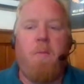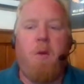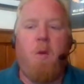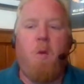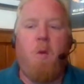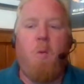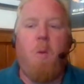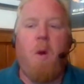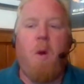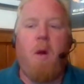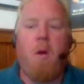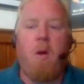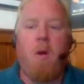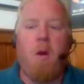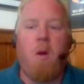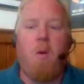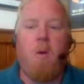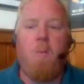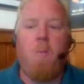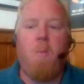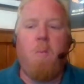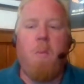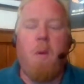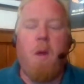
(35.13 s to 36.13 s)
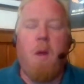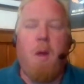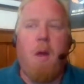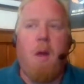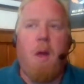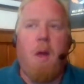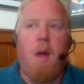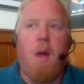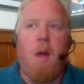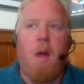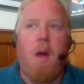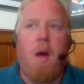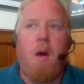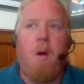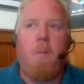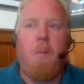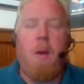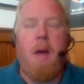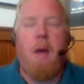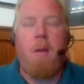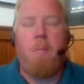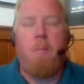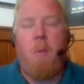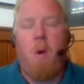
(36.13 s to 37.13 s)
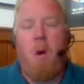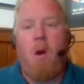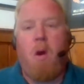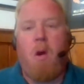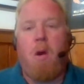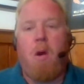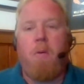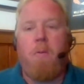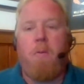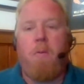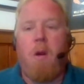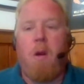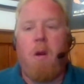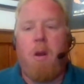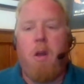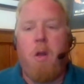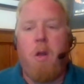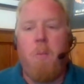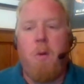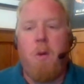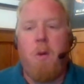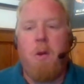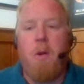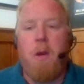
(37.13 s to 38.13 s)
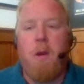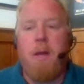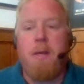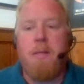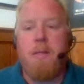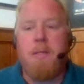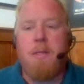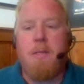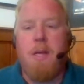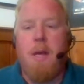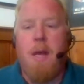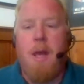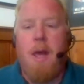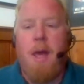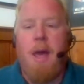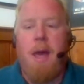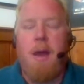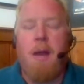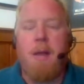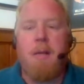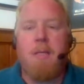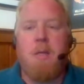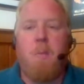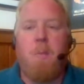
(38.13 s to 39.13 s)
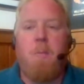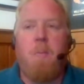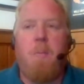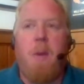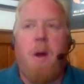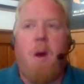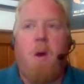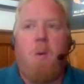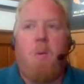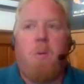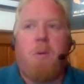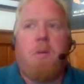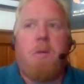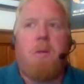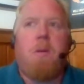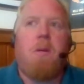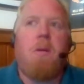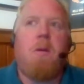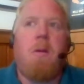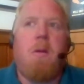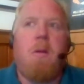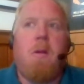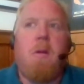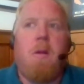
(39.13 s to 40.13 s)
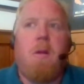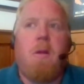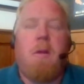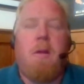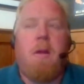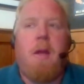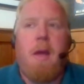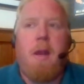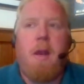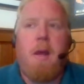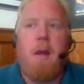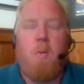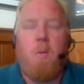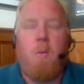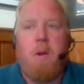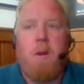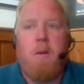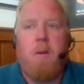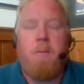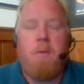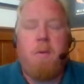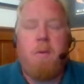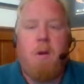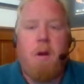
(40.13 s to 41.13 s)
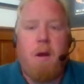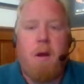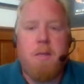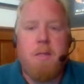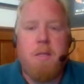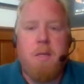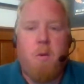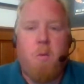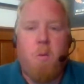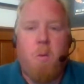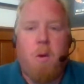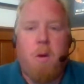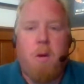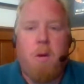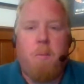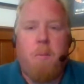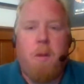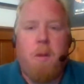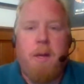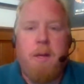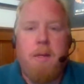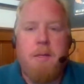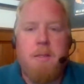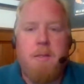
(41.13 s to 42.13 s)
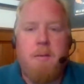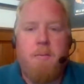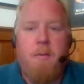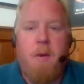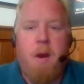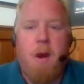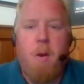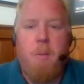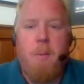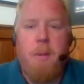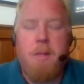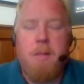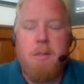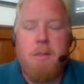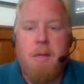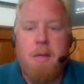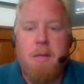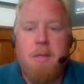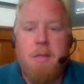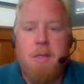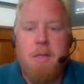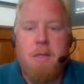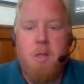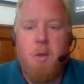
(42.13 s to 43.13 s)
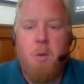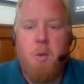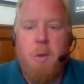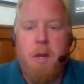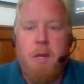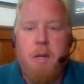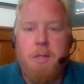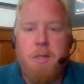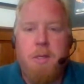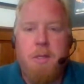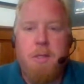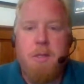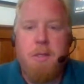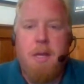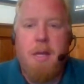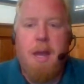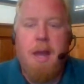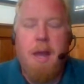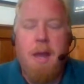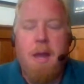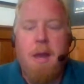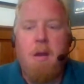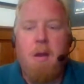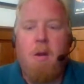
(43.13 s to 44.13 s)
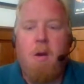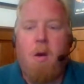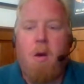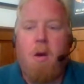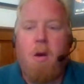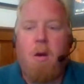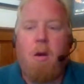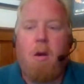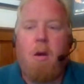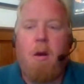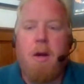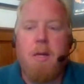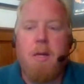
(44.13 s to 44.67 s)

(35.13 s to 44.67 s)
feel welcome and part of our communities, and it's about getting rid of toxic workplace environments and situations in our